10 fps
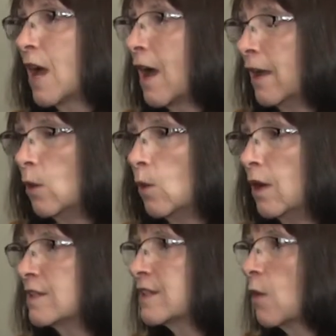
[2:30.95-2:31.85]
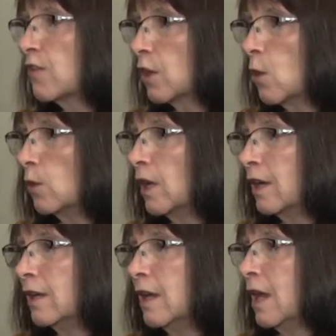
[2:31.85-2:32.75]
Iowa, South
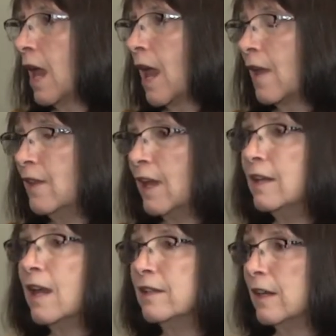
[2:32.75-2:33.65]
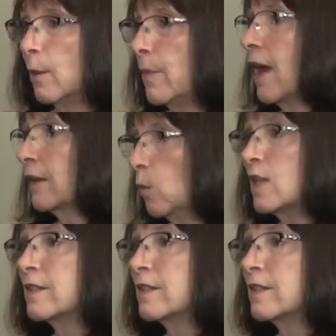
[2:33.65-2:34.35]
Dakota, and then ended up back in West